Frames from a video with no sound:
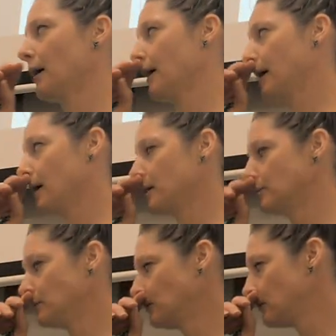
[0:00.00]

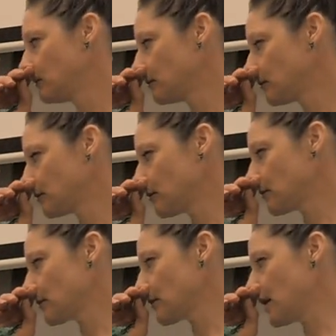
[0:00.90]
Um,
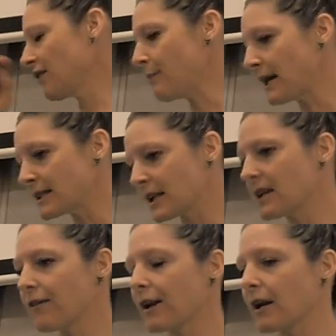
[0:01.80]
if my
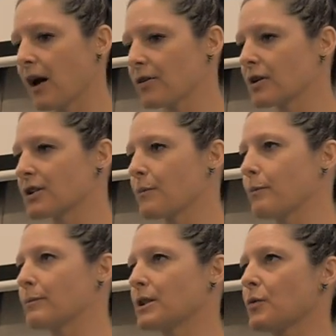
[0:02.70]
significant other is a,
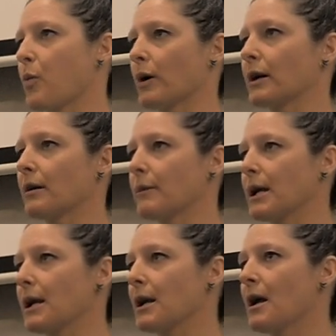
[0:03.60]
disappointed in
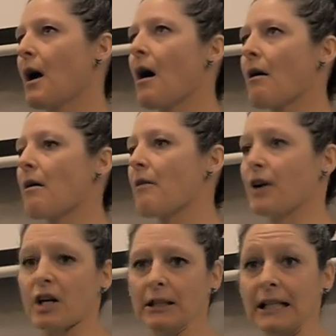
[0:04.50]
me,
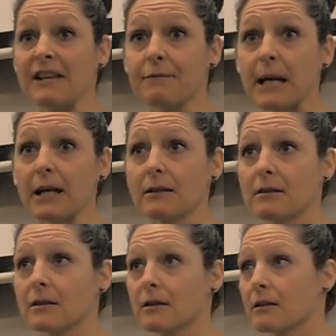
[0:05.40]
they're going to leave me.
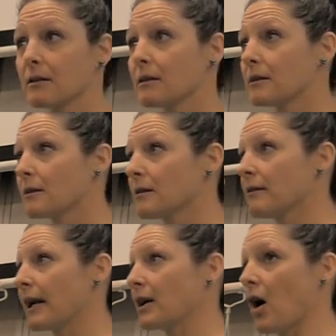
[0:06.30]

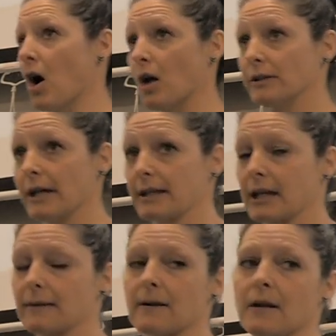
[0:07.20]
Like all
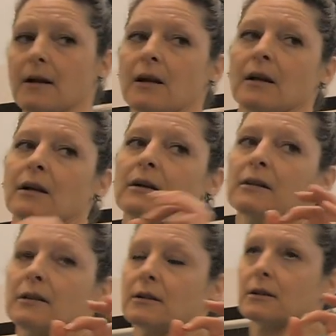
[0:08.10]
nothing.
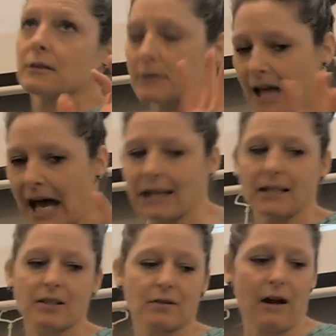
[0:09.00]
That
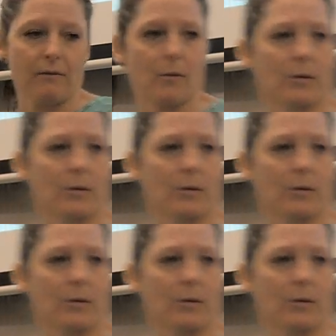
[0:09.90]
is survival